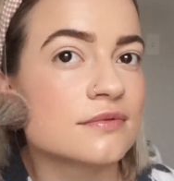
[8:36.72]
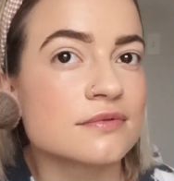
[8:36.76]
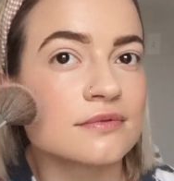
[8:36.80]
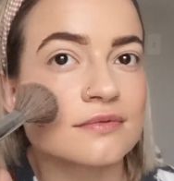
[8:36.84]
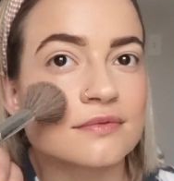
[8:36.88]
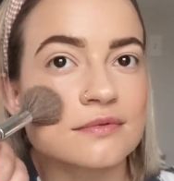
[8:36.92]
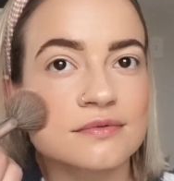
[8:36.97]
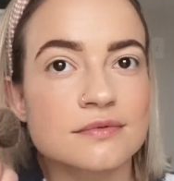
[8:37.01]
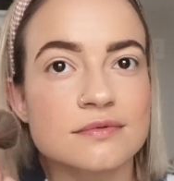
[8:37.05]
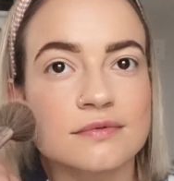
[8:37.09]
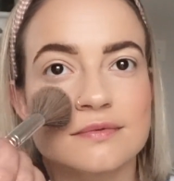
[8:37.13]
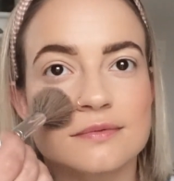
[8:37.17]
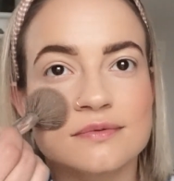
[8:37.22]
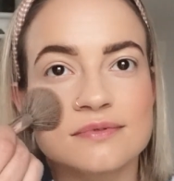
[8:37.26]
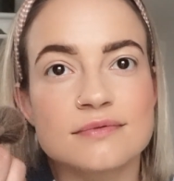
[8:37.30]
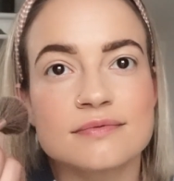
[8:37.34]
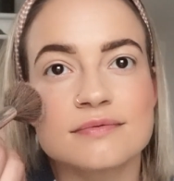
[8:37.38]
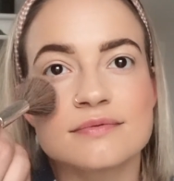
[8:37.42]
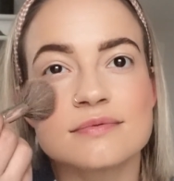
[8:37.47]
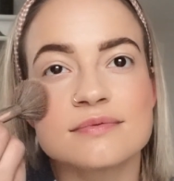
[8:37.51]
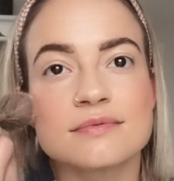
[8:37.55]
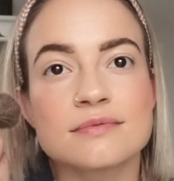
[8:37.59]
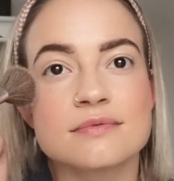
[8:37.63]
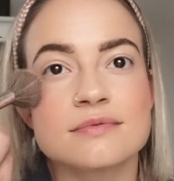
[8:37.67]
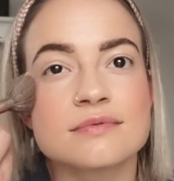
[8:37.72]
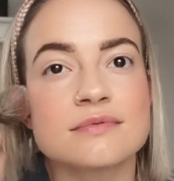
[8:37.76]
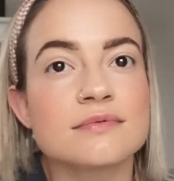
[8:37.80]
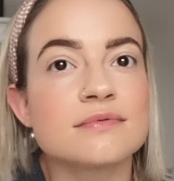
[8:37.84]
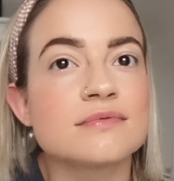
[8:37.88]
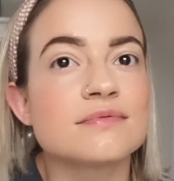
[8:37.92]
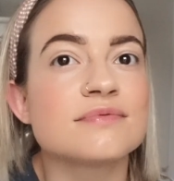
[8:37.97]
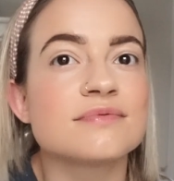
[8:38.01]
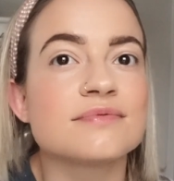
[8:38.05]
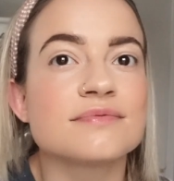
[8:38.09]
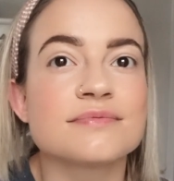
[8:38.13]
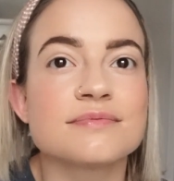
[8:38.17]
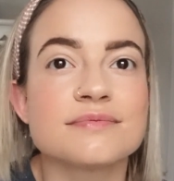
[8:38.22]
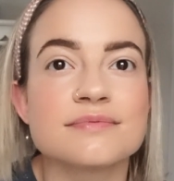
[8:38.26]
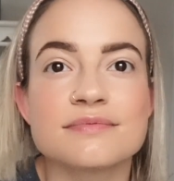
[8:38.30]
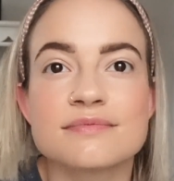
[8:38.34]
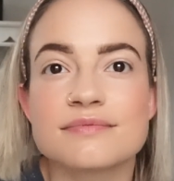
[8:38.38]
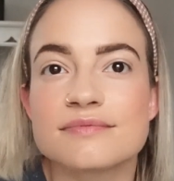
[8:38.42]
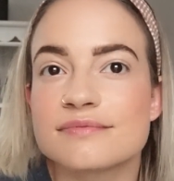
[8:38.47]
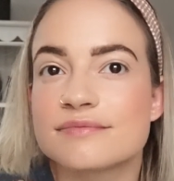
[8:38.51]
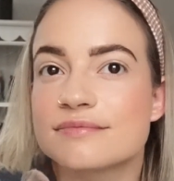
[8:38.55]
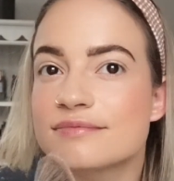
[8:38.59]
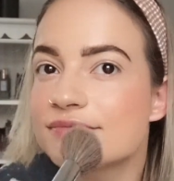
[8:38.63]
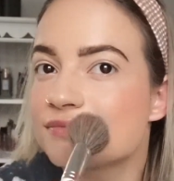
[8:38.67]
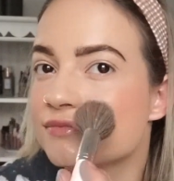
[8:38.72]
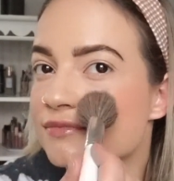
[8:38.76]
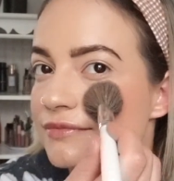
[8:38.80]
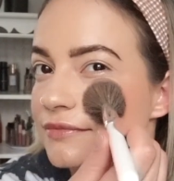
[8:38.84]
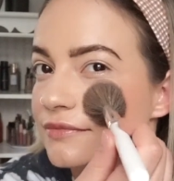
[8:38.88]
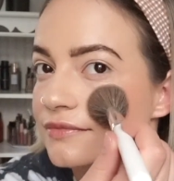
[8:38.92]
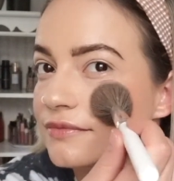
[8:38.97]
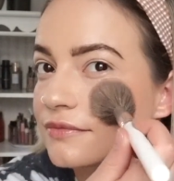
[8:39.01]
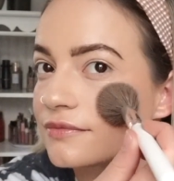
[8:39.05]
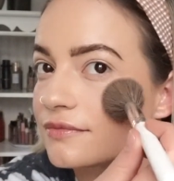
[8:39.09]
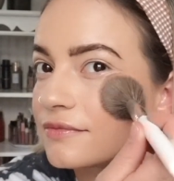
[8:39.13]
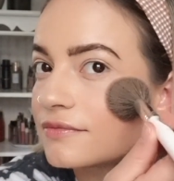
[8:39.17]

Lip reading: Nothing is said.